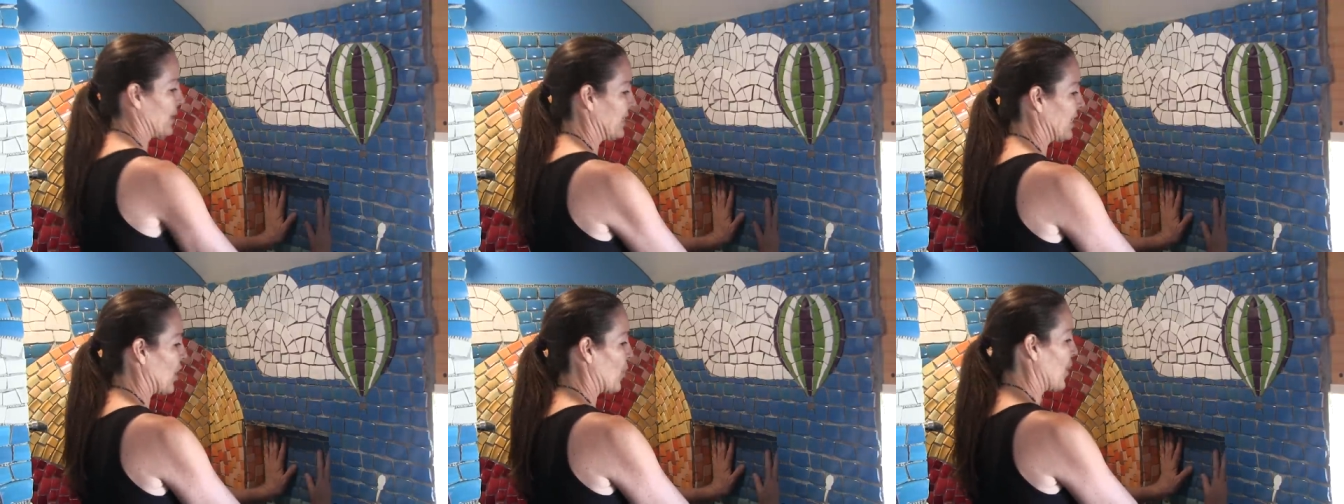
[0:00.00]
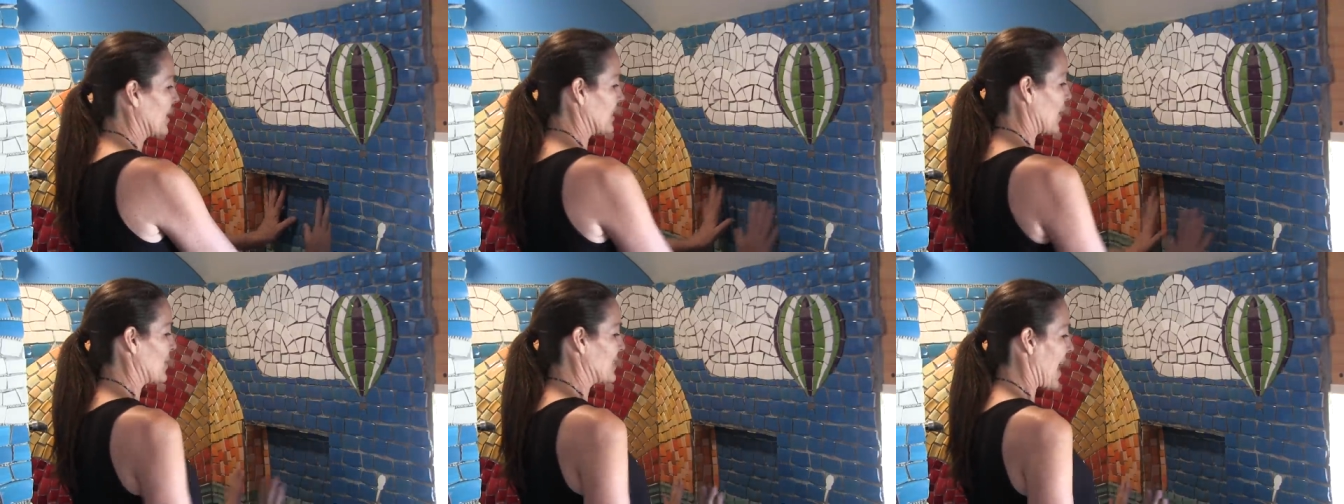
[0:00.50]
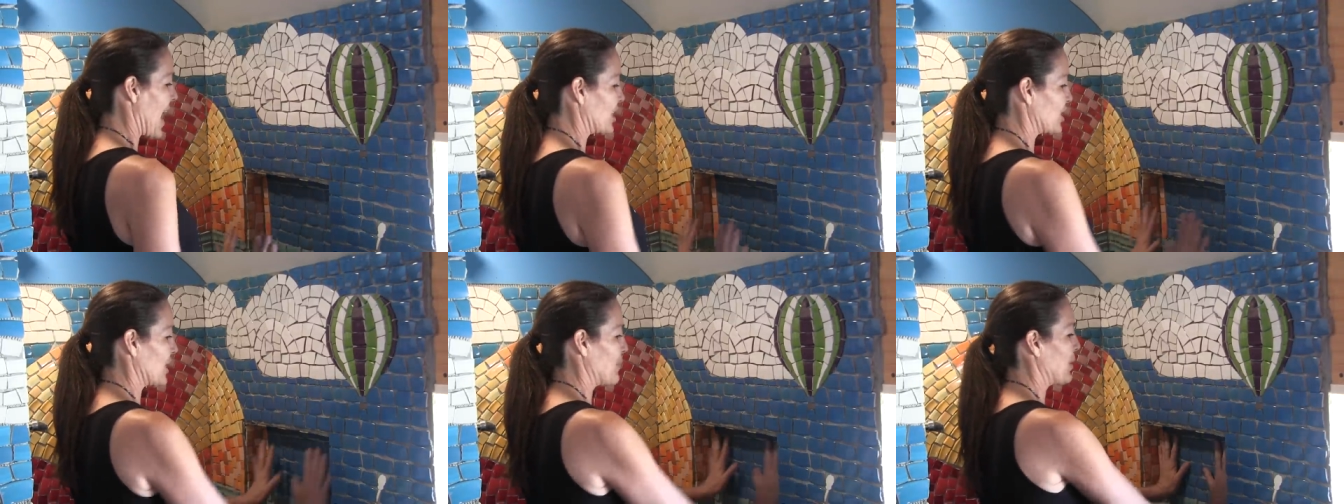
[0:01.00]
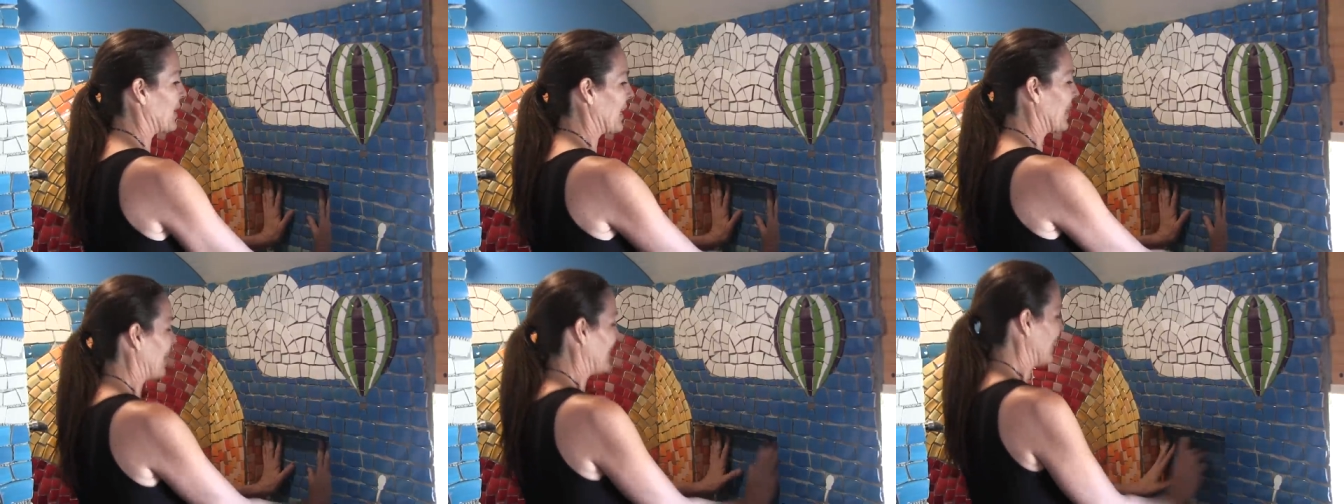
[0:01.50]
you know, once I was actually putting
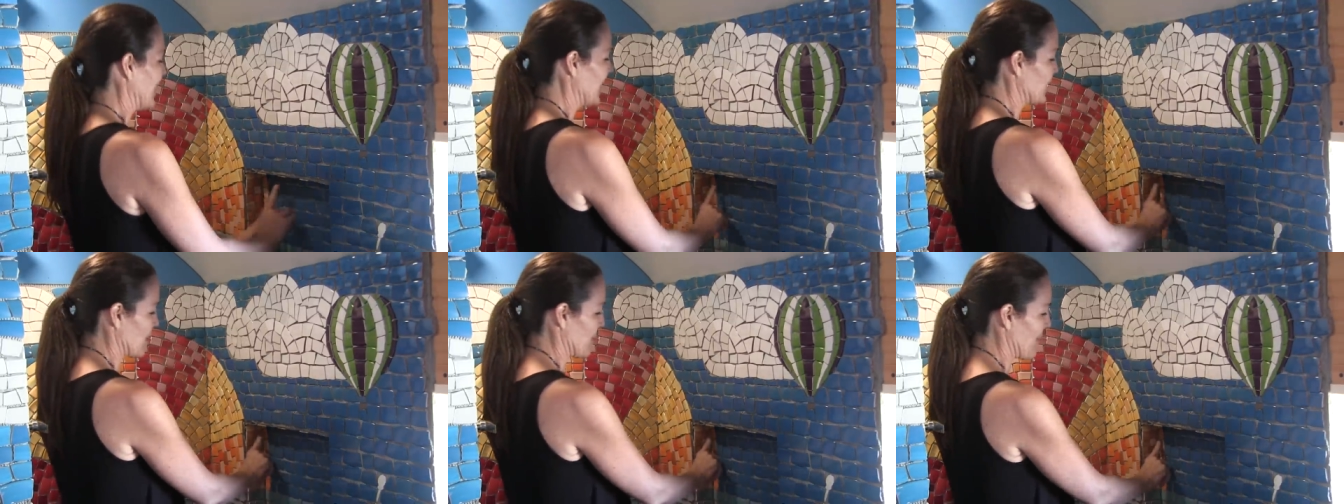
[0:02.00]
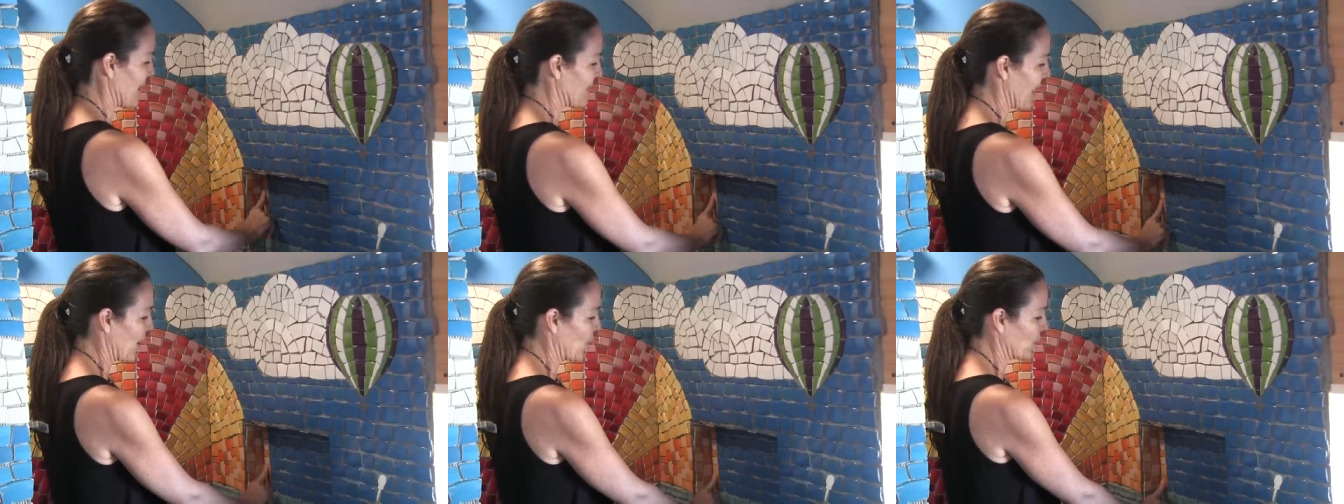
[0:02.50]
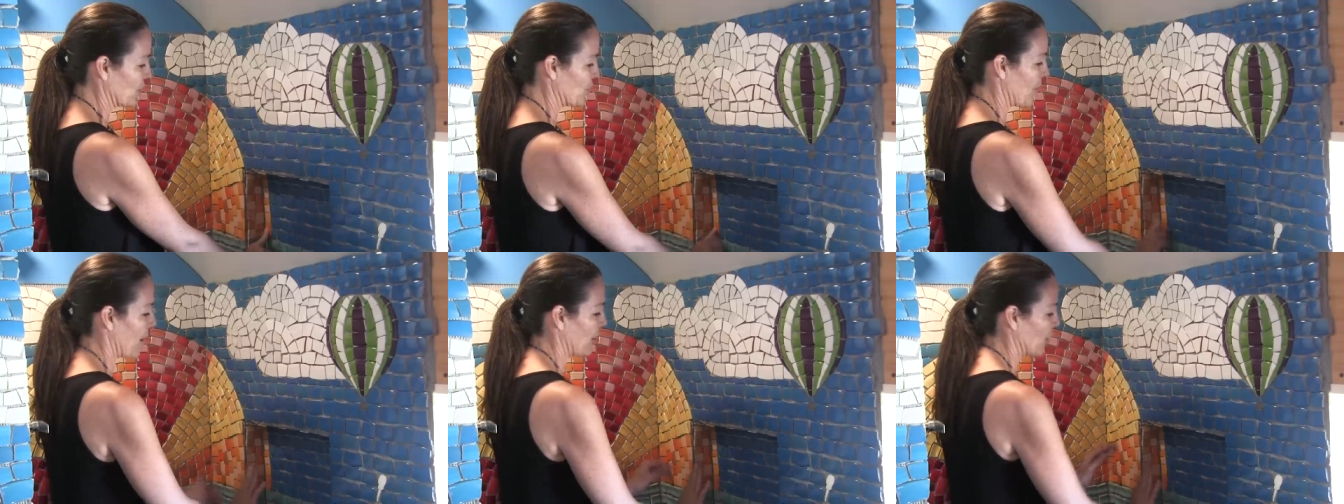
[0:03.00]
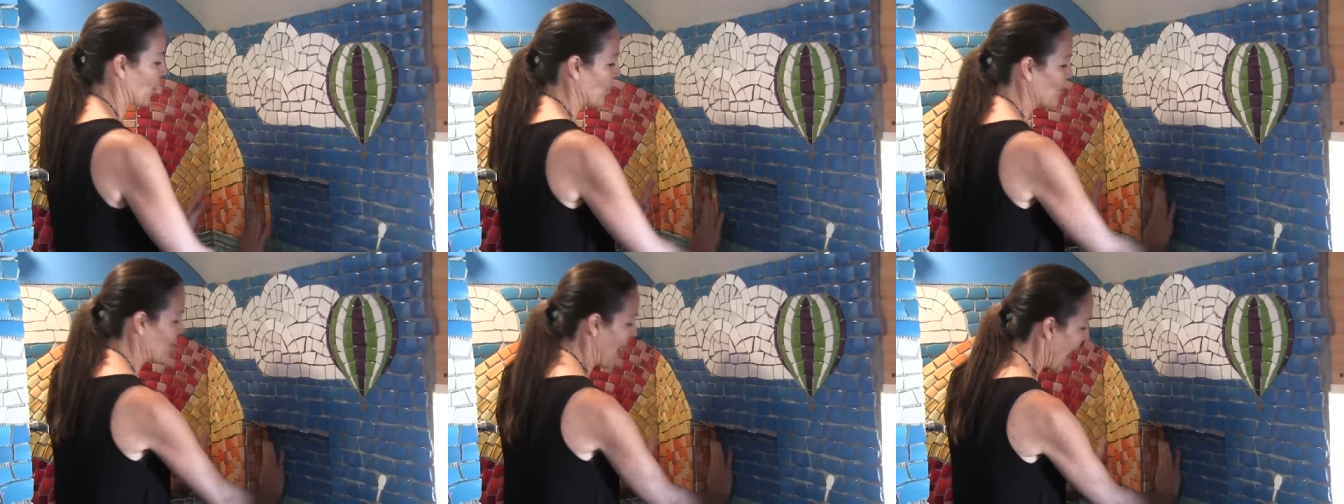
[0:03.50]
it in the niche, it made that orange part go
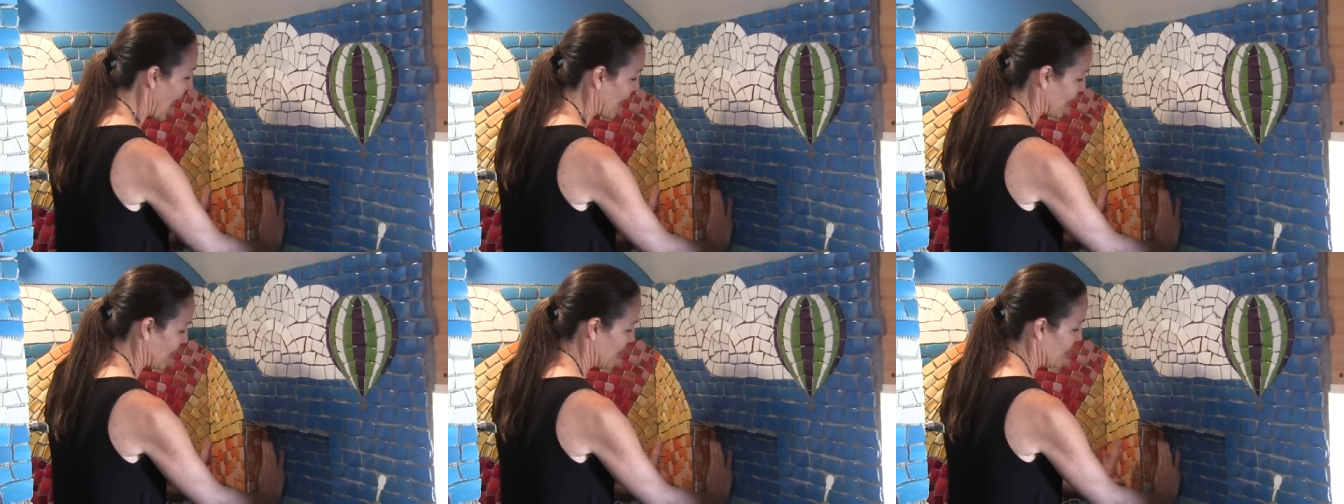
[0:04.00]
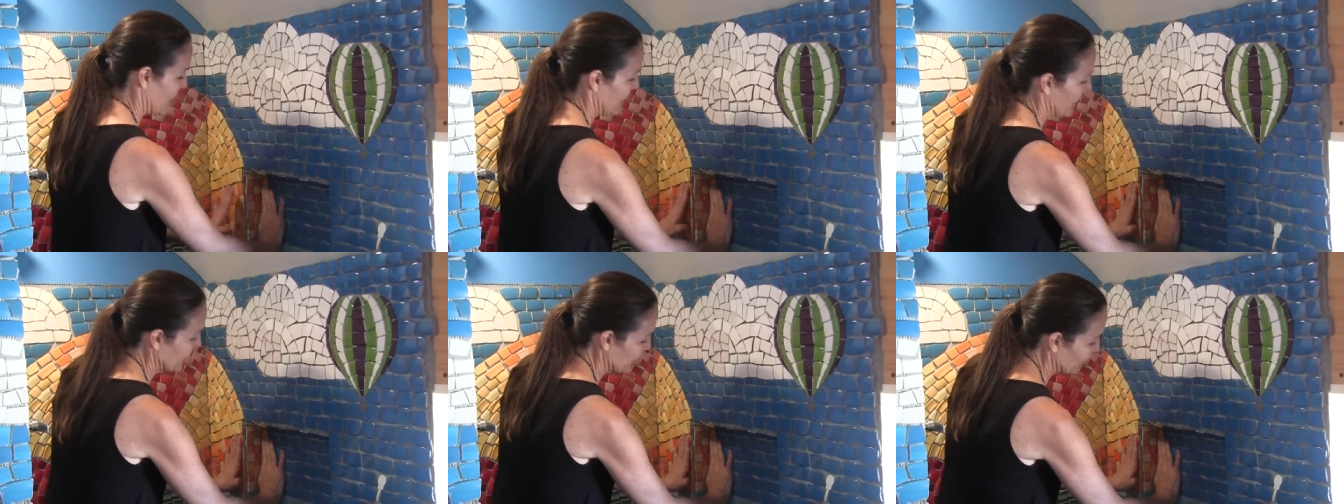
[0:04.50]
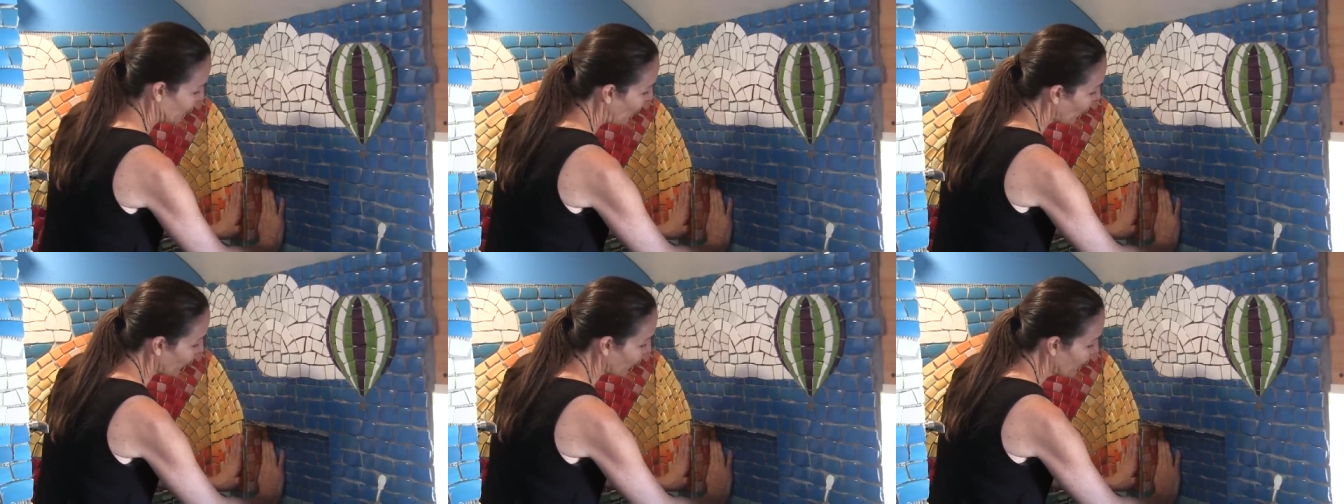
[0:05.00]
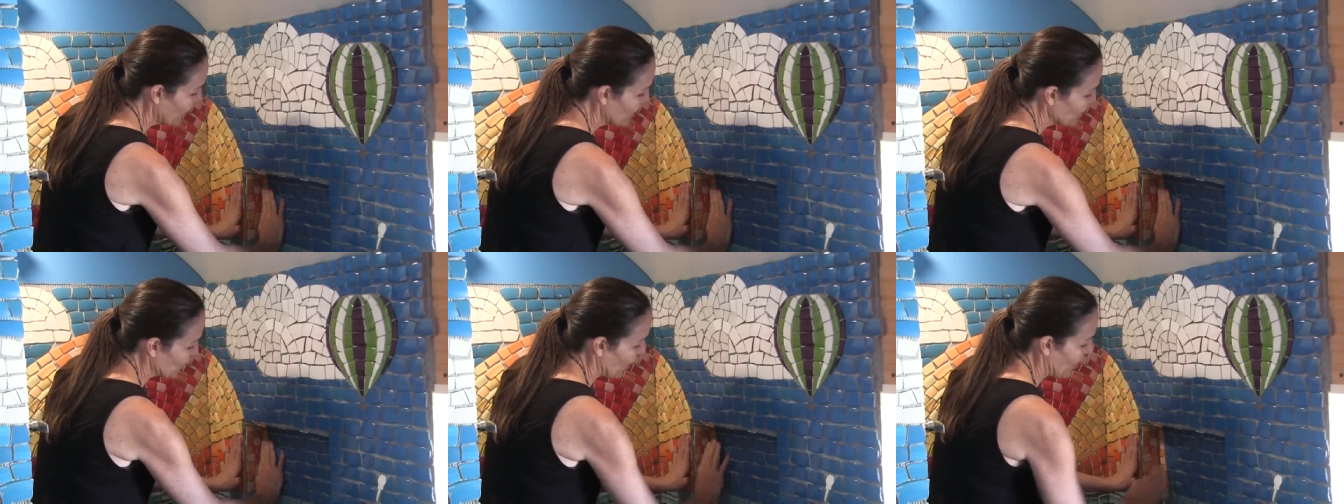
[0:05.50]
back this far.
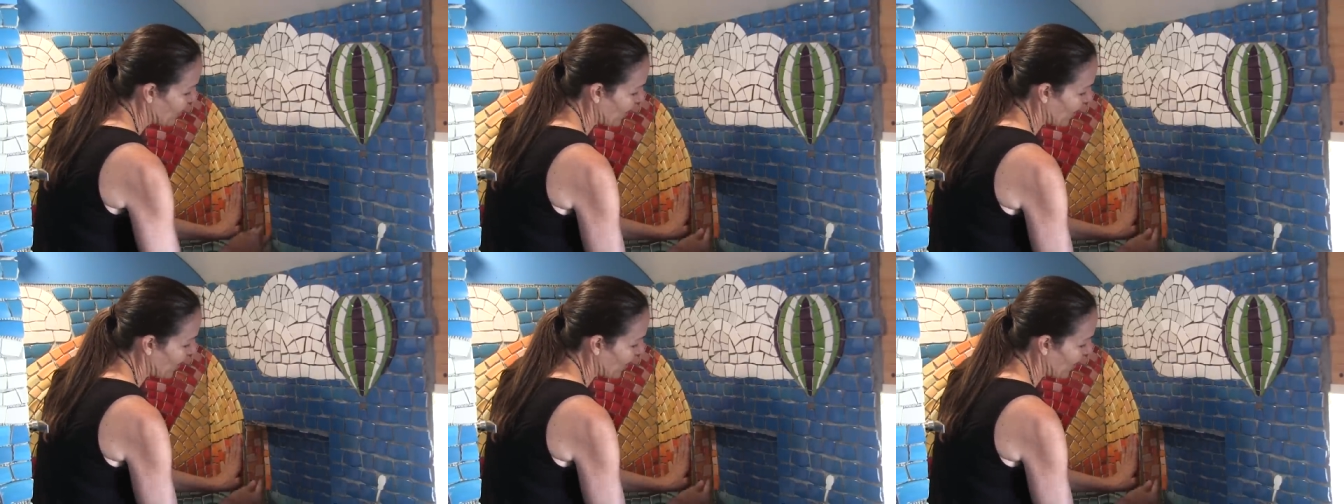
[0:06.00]
So I